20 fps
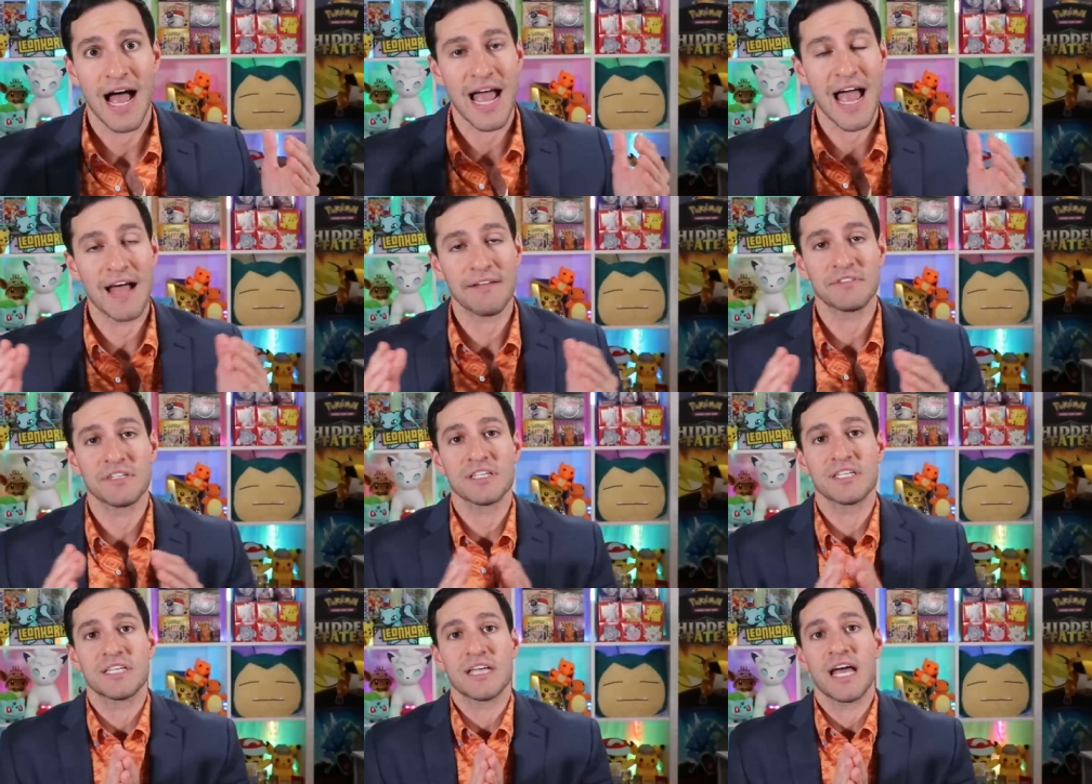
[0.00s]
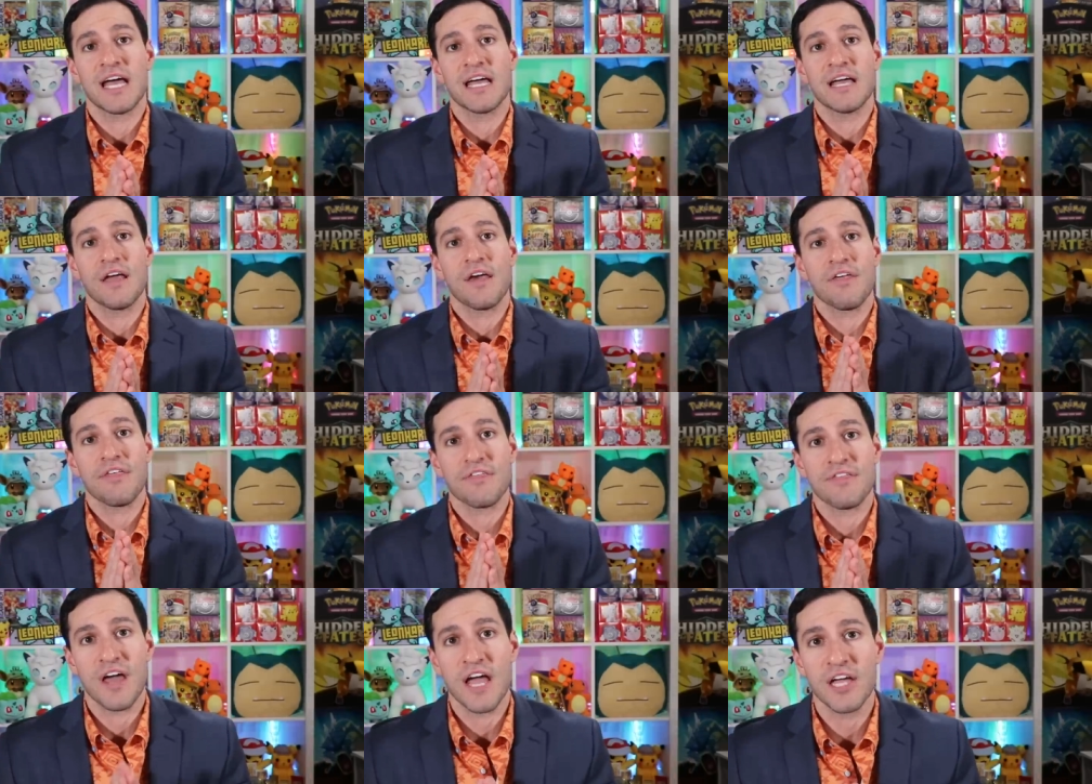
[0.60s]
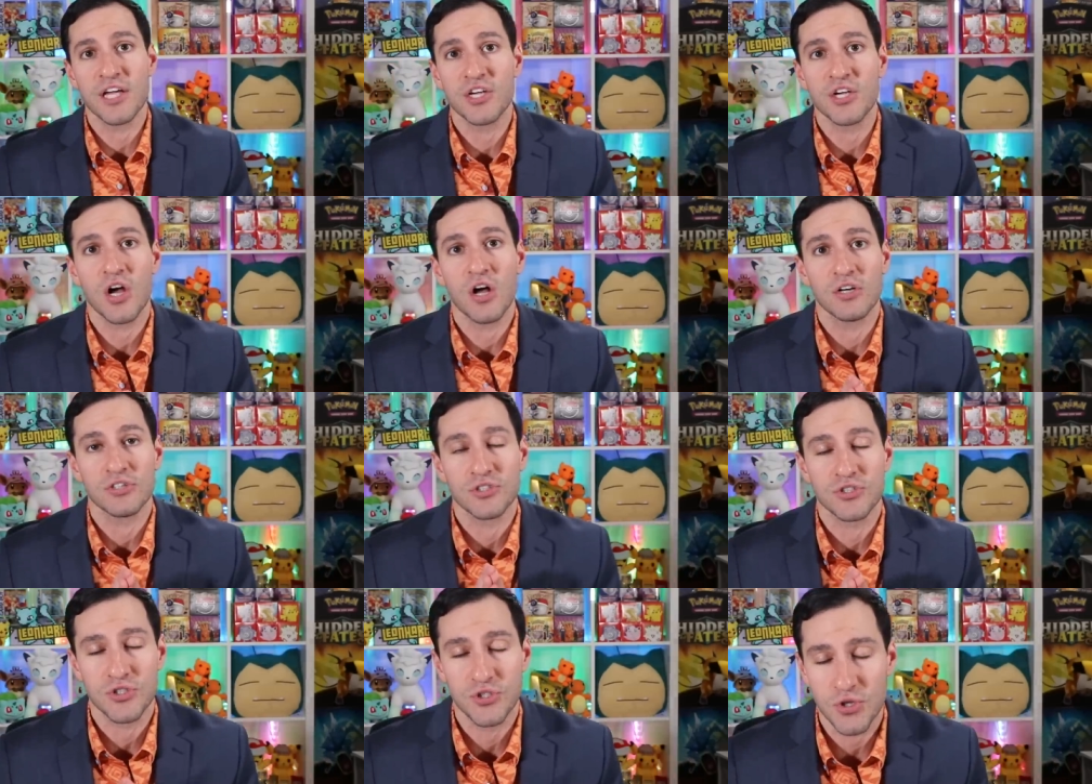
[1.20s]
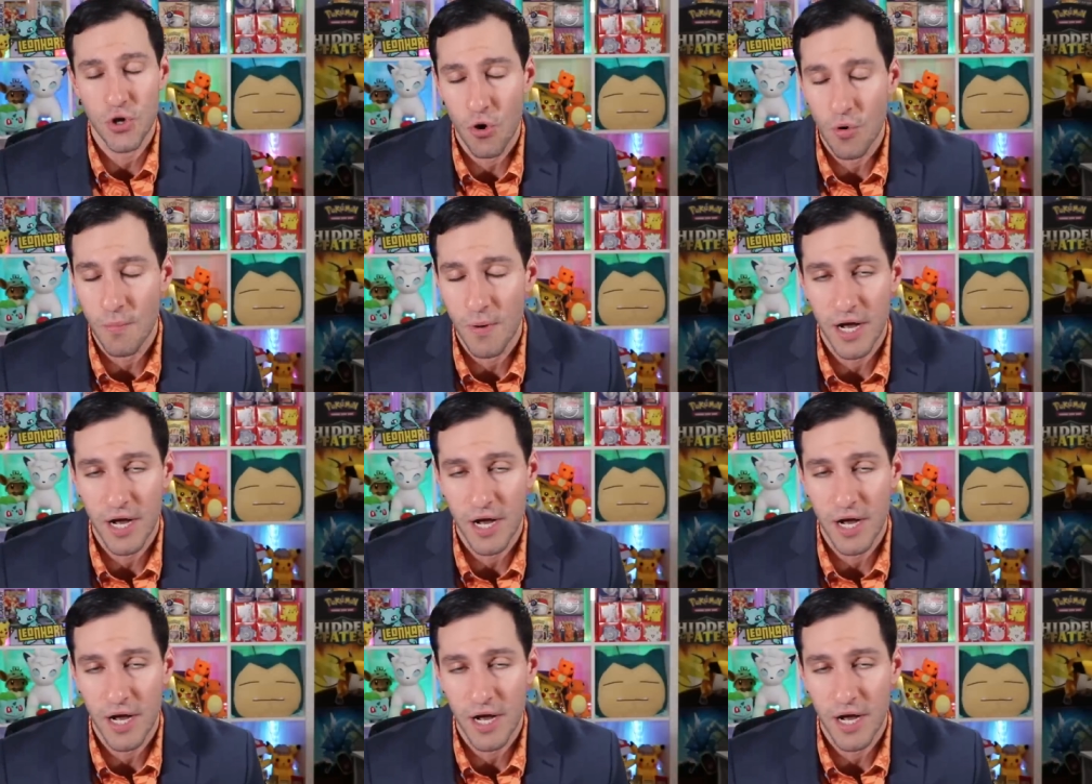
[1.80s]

I have to say, thank y'all so